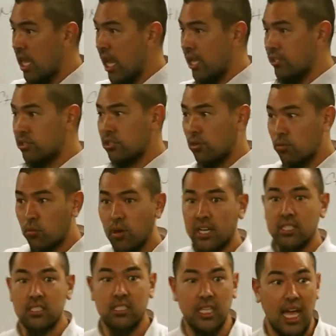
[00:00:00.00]
And so
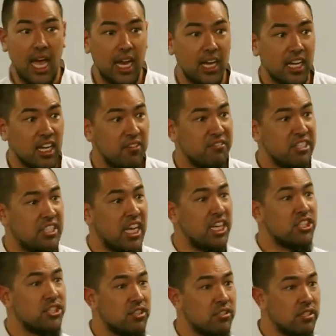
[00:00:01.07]
what is that? An
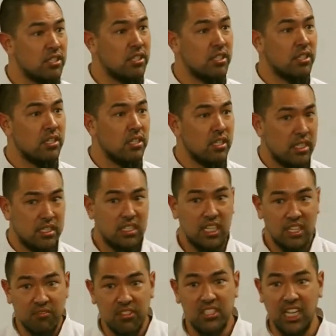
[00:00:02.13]
invitation. It's
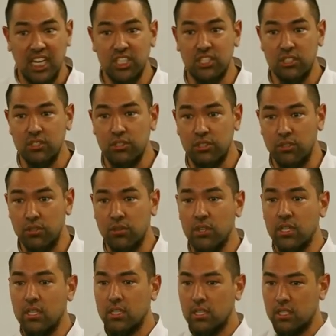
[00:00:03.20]
an invitation to
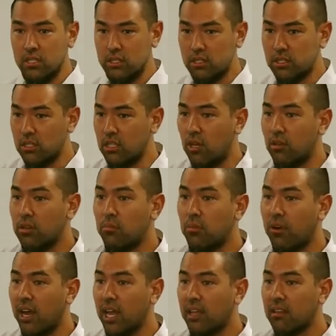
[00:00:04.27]
slow the
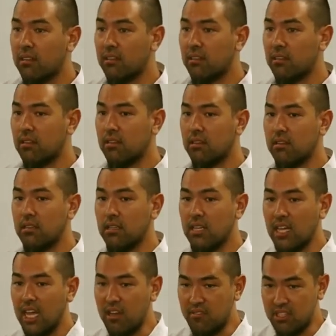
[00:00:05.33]
breath,
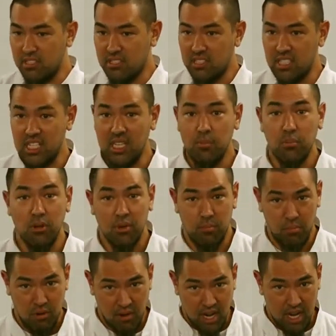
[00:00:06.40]
have a deeper
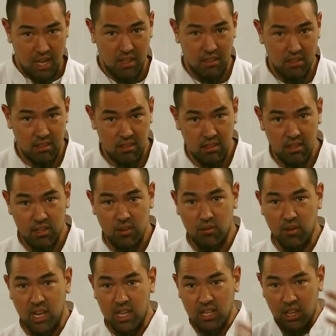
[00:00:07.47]
breath,
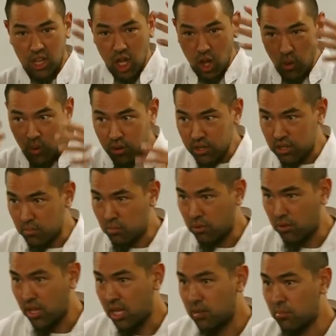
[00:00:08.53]
right? Lower the
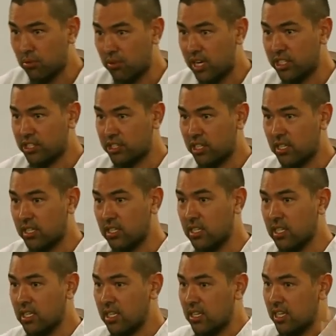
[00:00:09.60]
blood pressure.
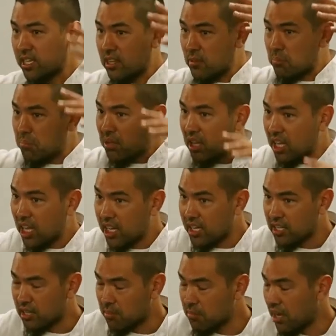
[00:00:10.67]
Let the
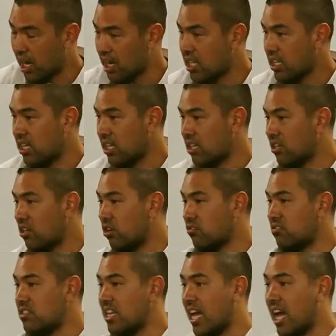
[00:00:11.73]
blood and the body heat
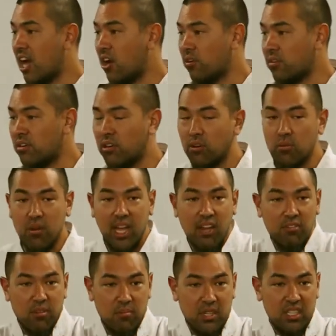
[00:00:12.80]
go down,
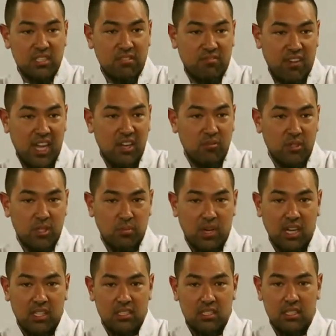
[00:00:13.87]
away from this fight
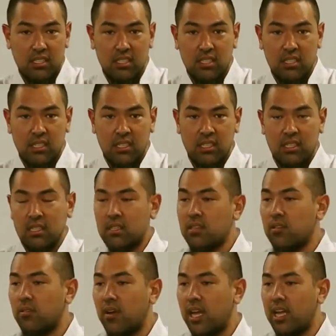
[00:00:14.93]
response,
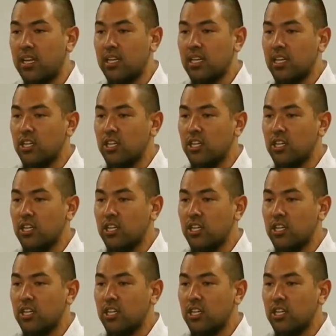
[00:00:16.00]
right?